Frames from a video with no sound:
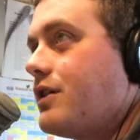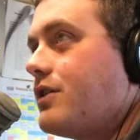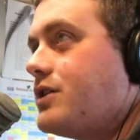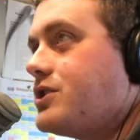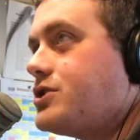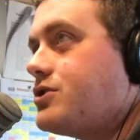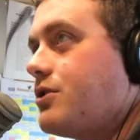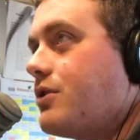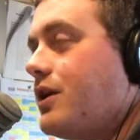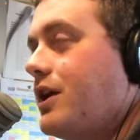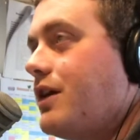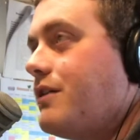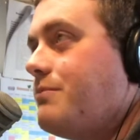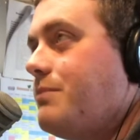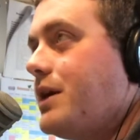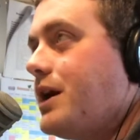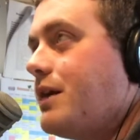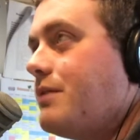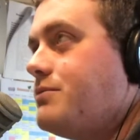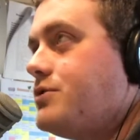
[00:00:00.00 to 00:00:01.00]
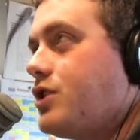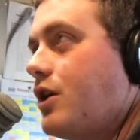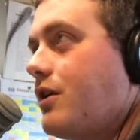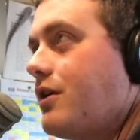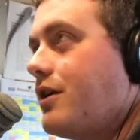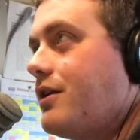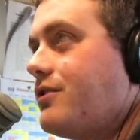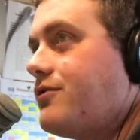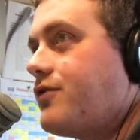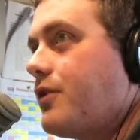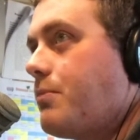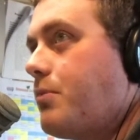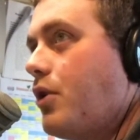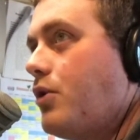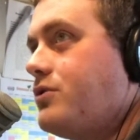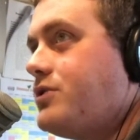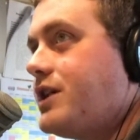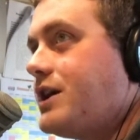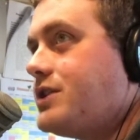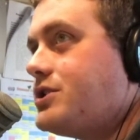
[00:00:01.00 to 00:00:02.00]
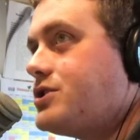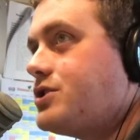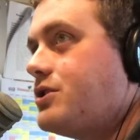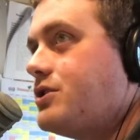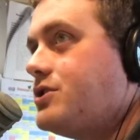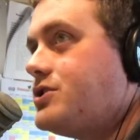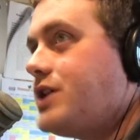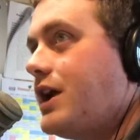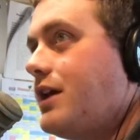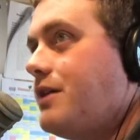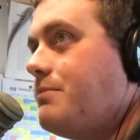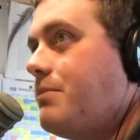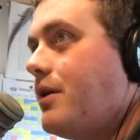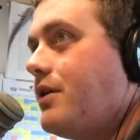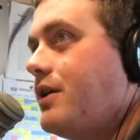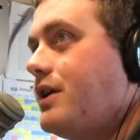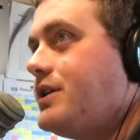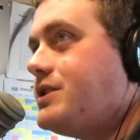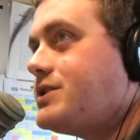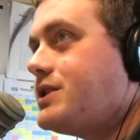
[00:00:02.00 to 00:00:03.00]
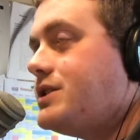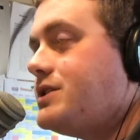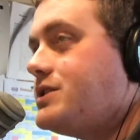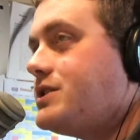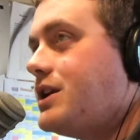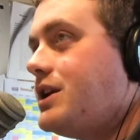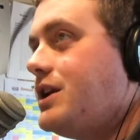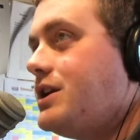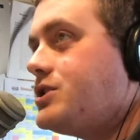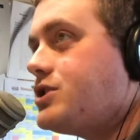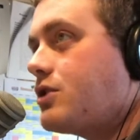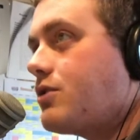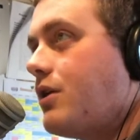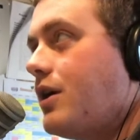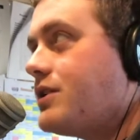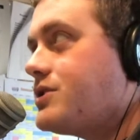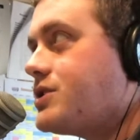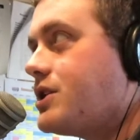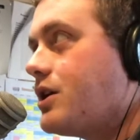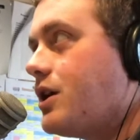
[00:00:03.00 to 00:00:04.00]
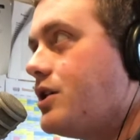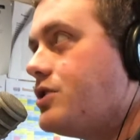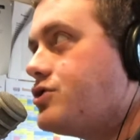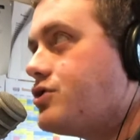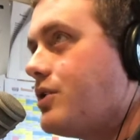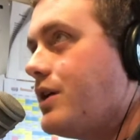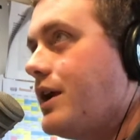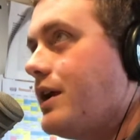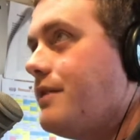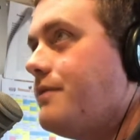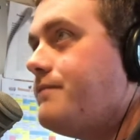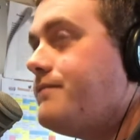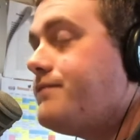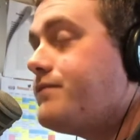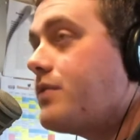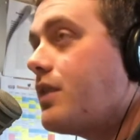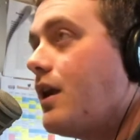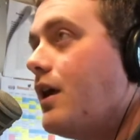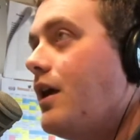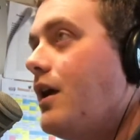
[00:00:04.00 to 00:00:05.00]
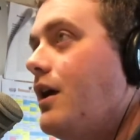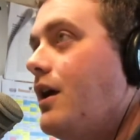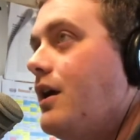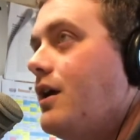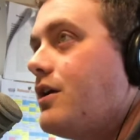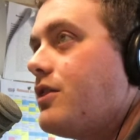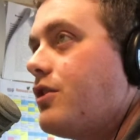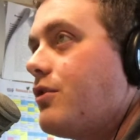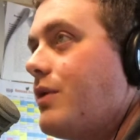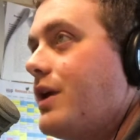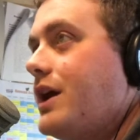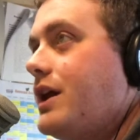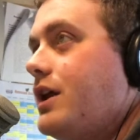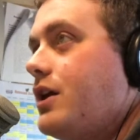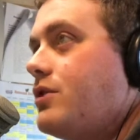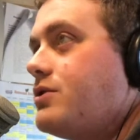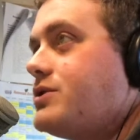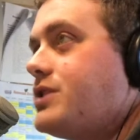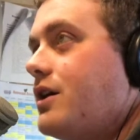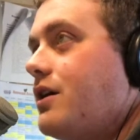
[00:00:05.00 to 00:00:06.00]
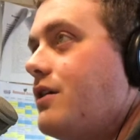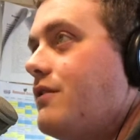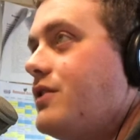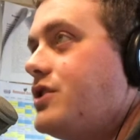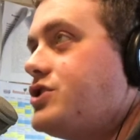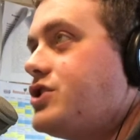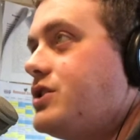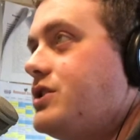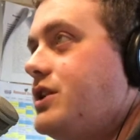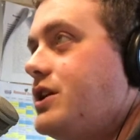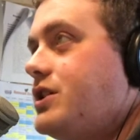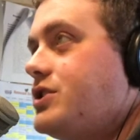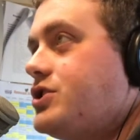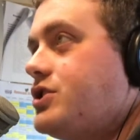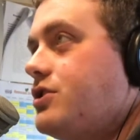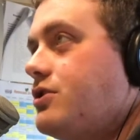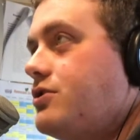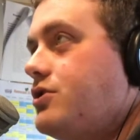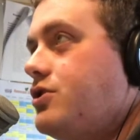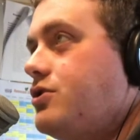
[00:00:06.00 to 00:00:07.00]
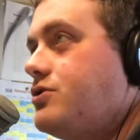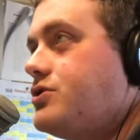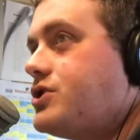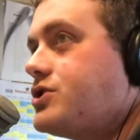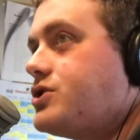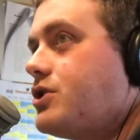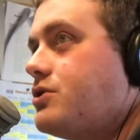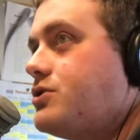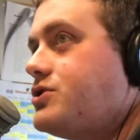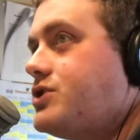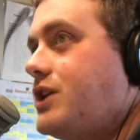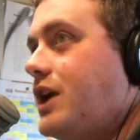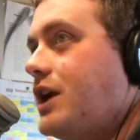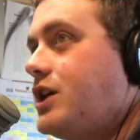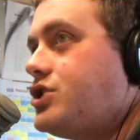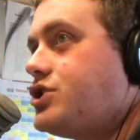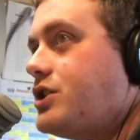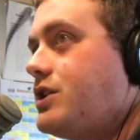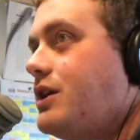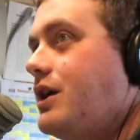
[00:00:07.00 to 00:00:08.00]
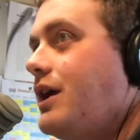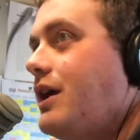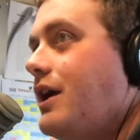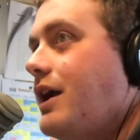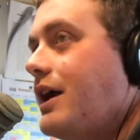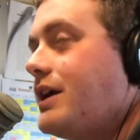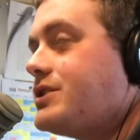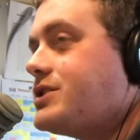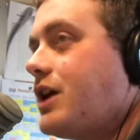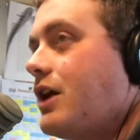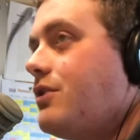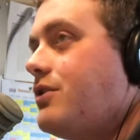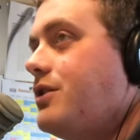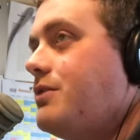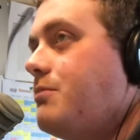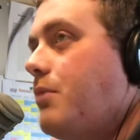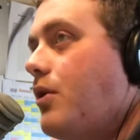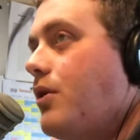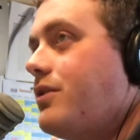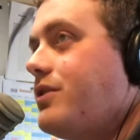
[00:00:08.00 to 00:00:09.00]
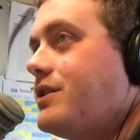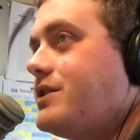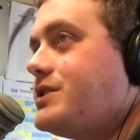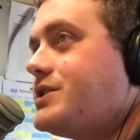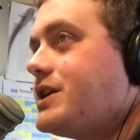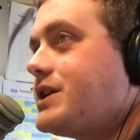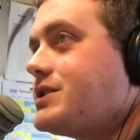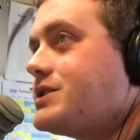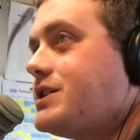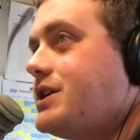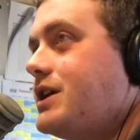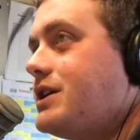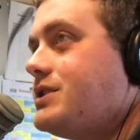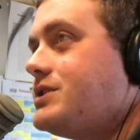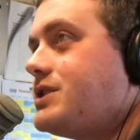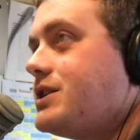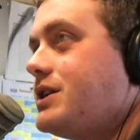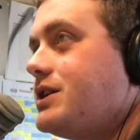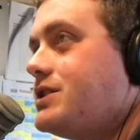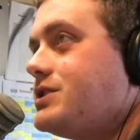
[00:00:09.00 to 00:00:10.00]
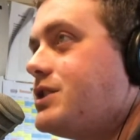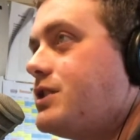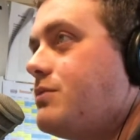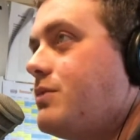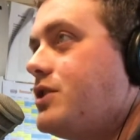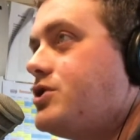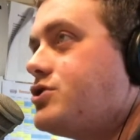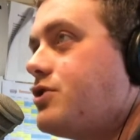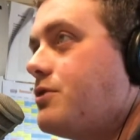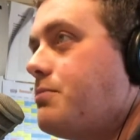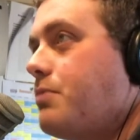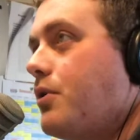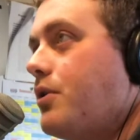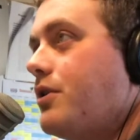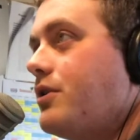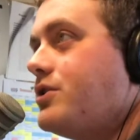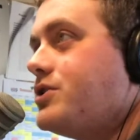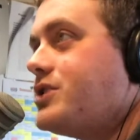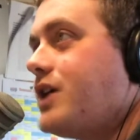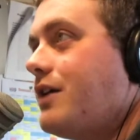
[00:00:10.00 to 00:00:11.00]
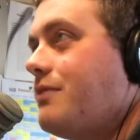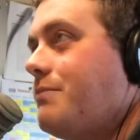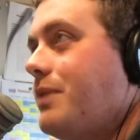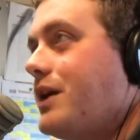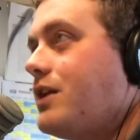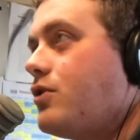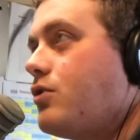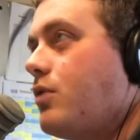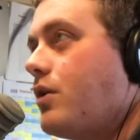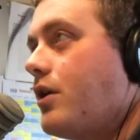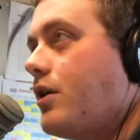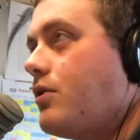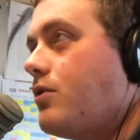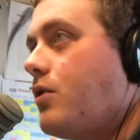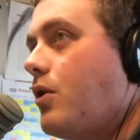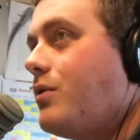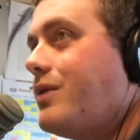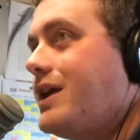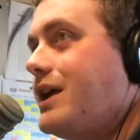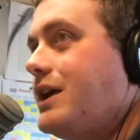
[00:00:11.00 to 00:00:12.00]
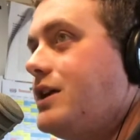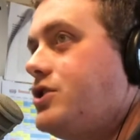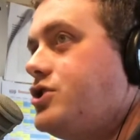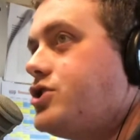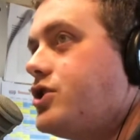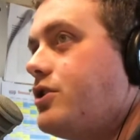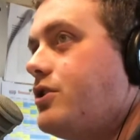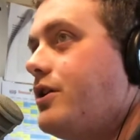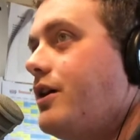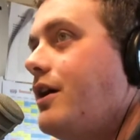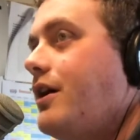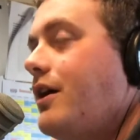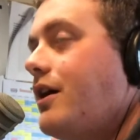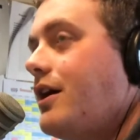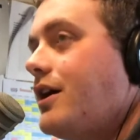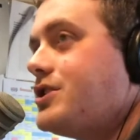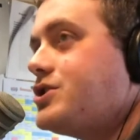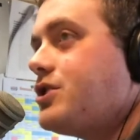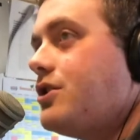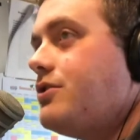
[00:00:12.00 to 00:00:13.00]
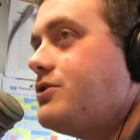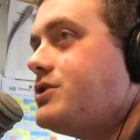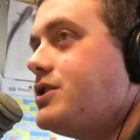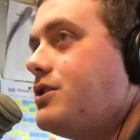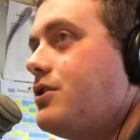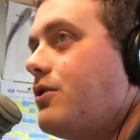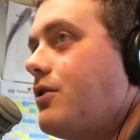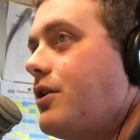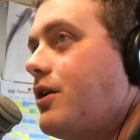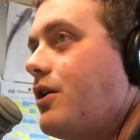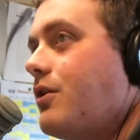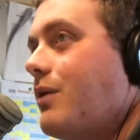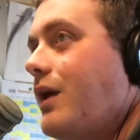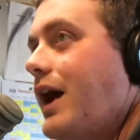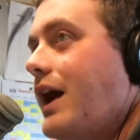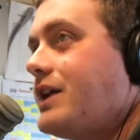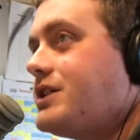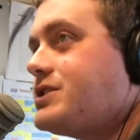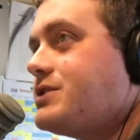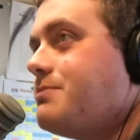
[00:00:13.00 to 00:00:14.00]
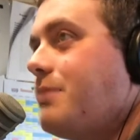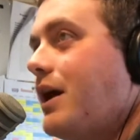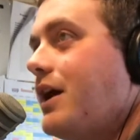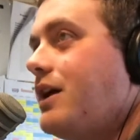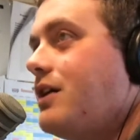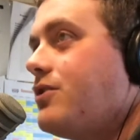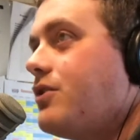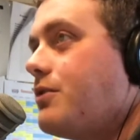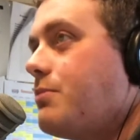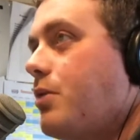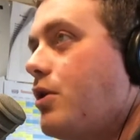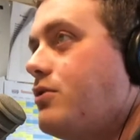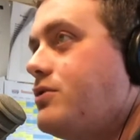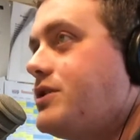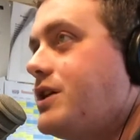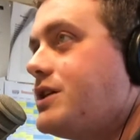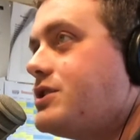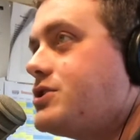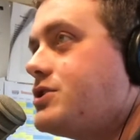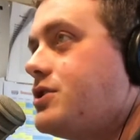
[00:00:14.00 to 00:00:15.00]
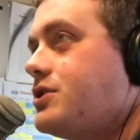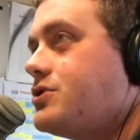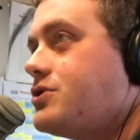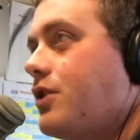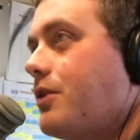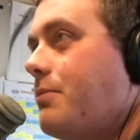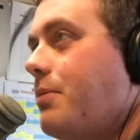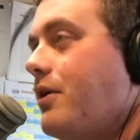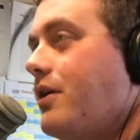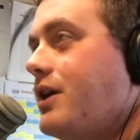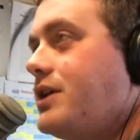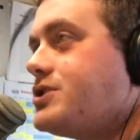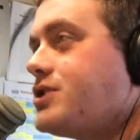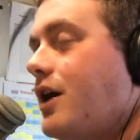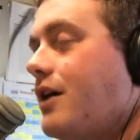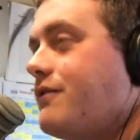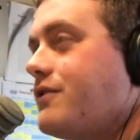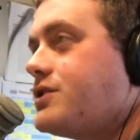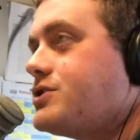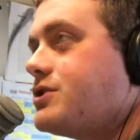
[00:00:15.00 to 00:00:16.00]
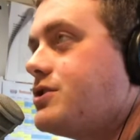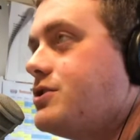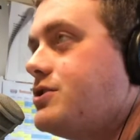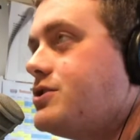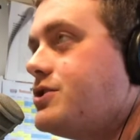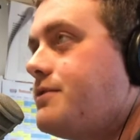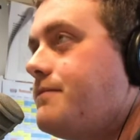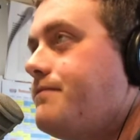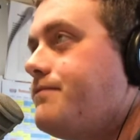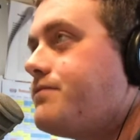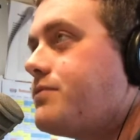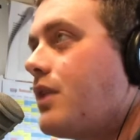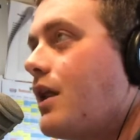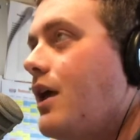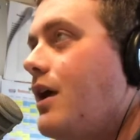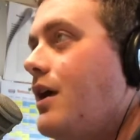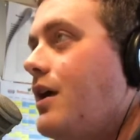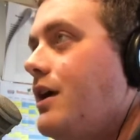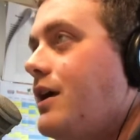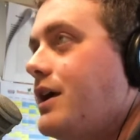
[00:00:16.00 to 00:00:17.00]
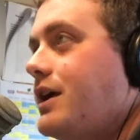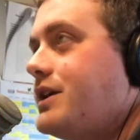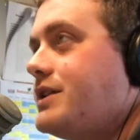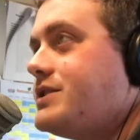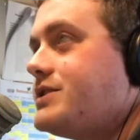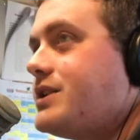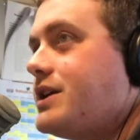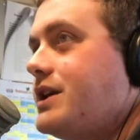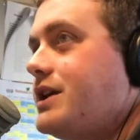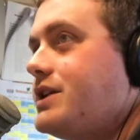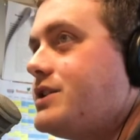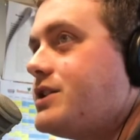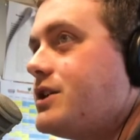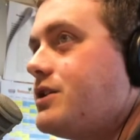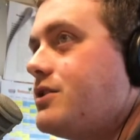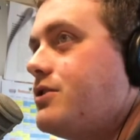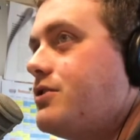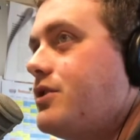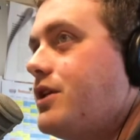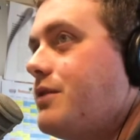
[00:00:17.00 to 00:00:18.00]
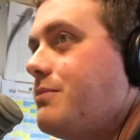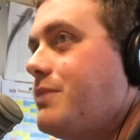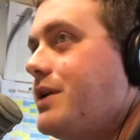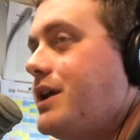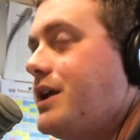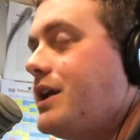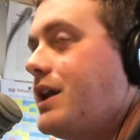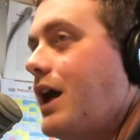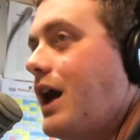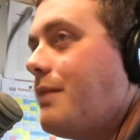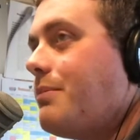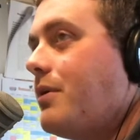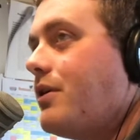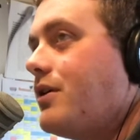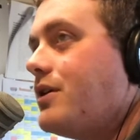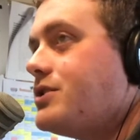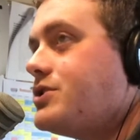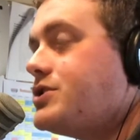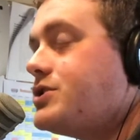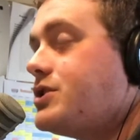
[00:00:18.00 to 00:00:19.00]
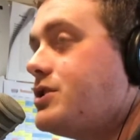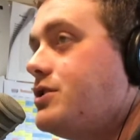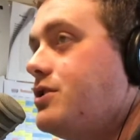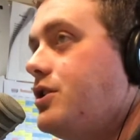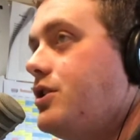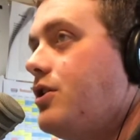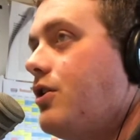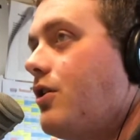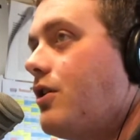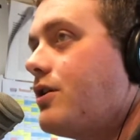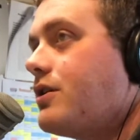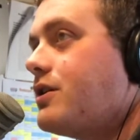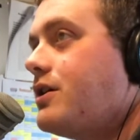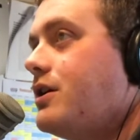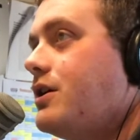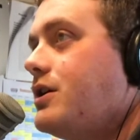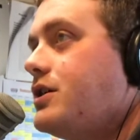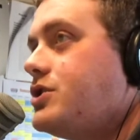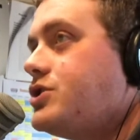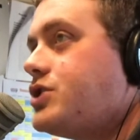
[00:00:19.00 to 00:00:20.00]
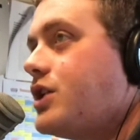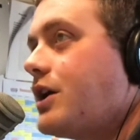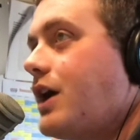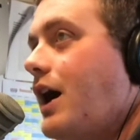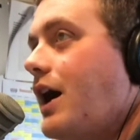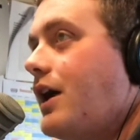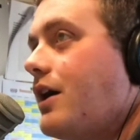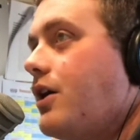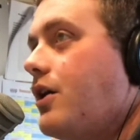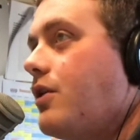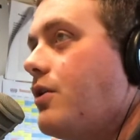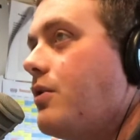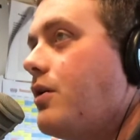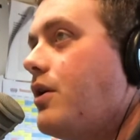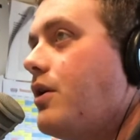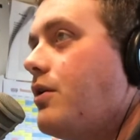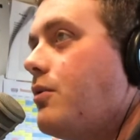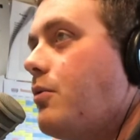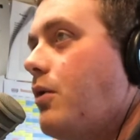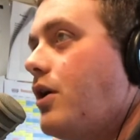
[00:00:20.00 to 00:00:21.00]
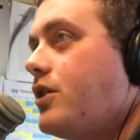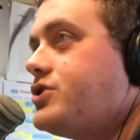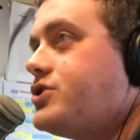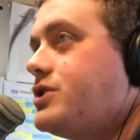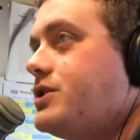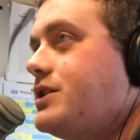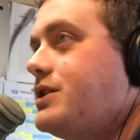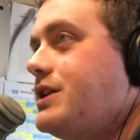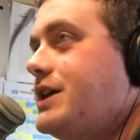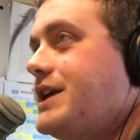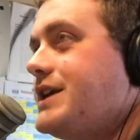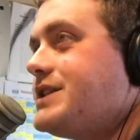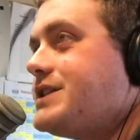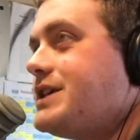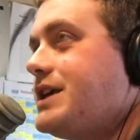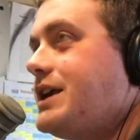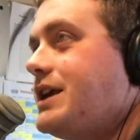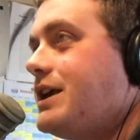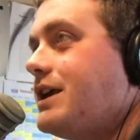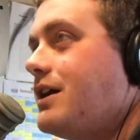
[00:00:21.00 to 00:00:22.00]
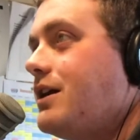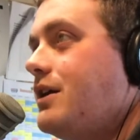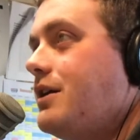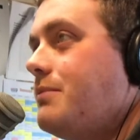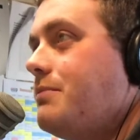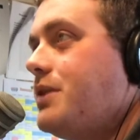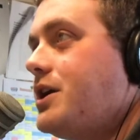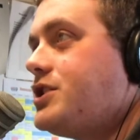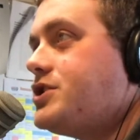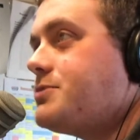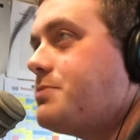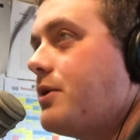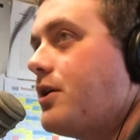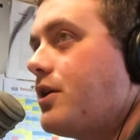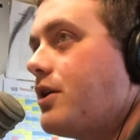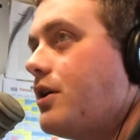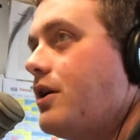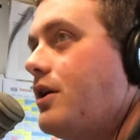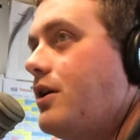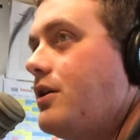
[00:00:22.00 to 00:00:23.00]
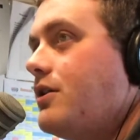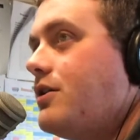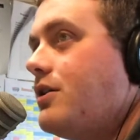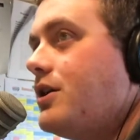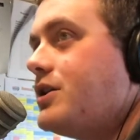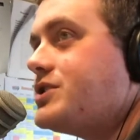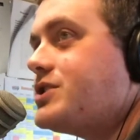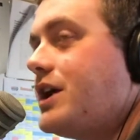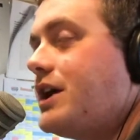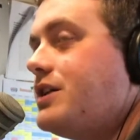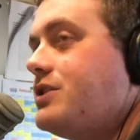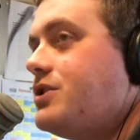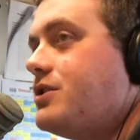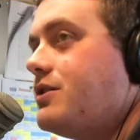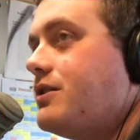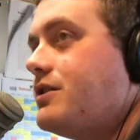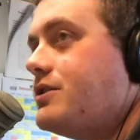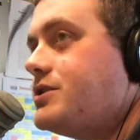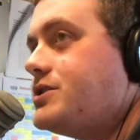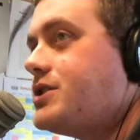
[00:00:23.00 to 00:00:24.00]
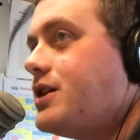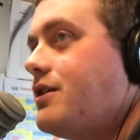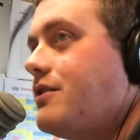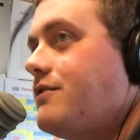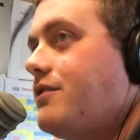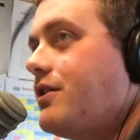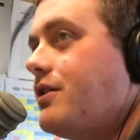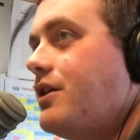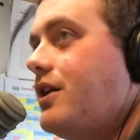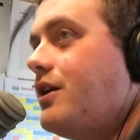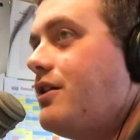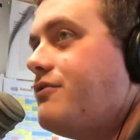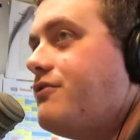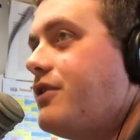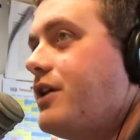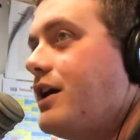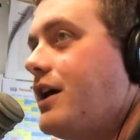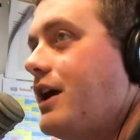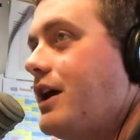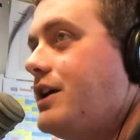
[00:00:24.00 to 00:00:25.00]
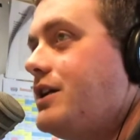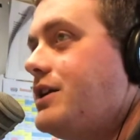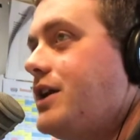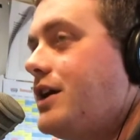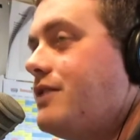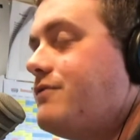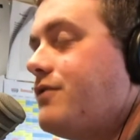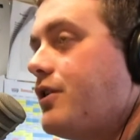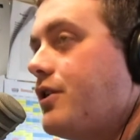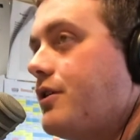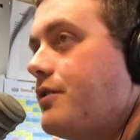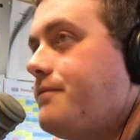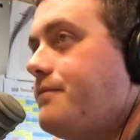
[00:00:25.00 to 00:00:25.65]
the story have become targets for protesters and police in cities across the country. The Radio Television Digital News Association has counted more than 60 incidents in which reporters have been quote-unquote injured, assaulted, or harassed by either protesters or police officers in cities including Minneapolis, New York, Chicago, Washington, D.C., Pittsburgh, Los Angeles, Philadelphia, and Denver.